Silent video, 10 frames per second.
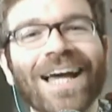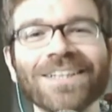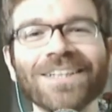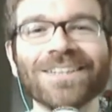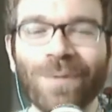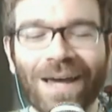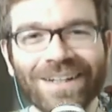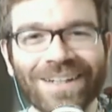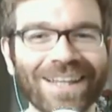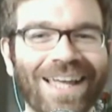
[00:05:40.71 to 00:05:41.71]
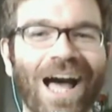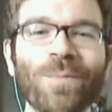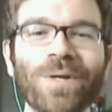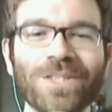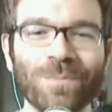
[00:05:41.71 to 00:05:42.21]
Tell us about it in the
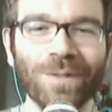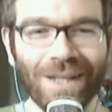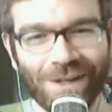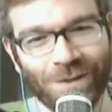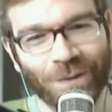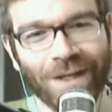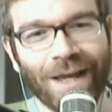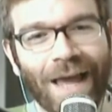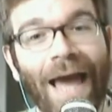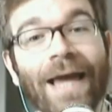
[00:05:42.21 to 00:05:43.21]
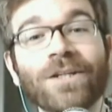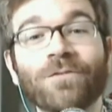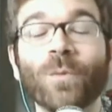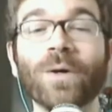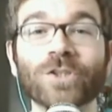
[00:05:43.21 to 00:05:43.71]
comments below. And
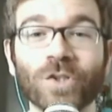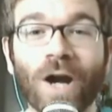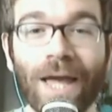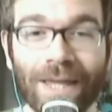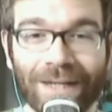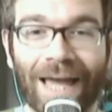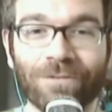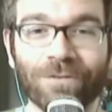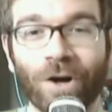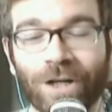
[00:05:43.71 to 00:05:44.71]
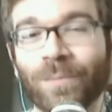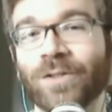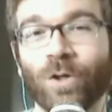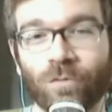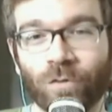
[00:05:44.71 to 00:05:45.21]
if you want to try and have an
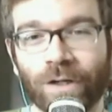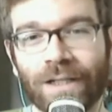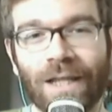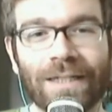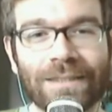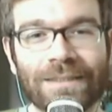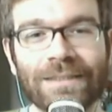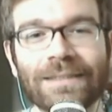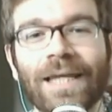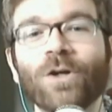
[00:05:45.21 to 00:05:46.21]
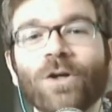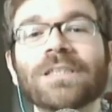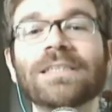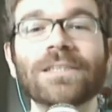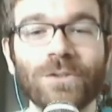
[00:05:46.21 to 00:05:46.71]
argument over reclining seats, head over
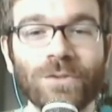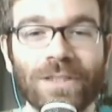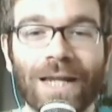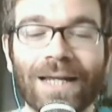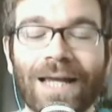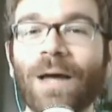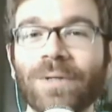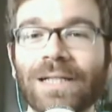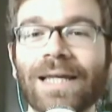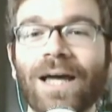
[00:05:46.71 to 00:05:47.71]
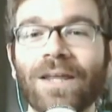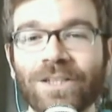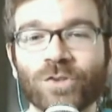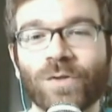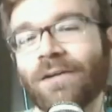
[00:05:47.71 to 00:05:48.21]
to dealnews.com and click on
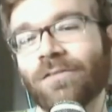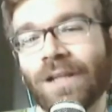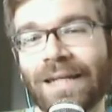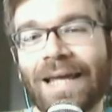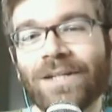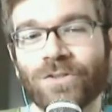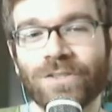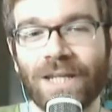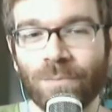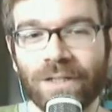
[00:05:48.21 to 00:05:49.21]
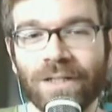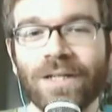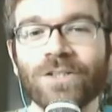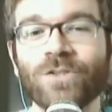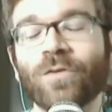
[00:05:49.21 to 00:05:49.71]
the travel and entertainment
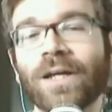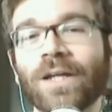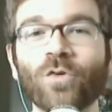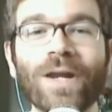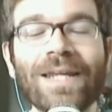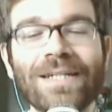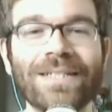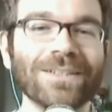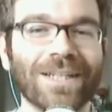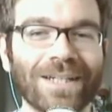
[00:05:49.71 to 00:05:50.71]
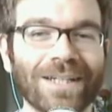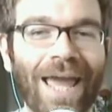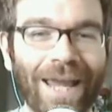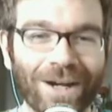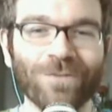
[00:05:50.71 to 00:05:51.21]
to find great deals on
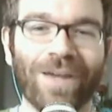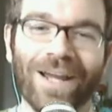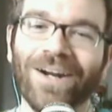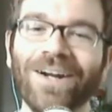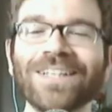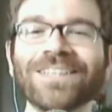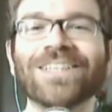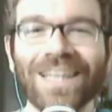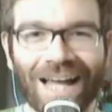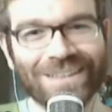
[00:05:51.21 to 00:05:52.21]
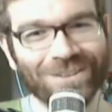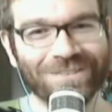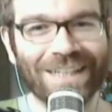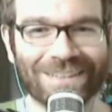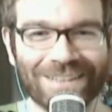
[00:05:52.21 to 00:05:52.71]
airfare to lots of
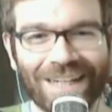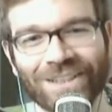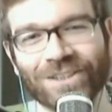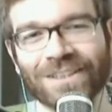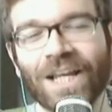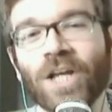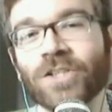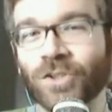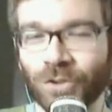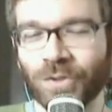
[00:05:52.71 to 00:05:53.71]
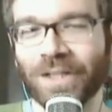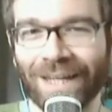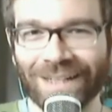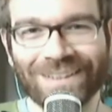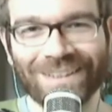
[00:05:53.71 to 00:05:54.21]
destinations so you can
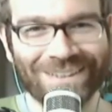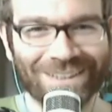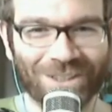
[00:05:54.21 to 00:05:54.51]
get into these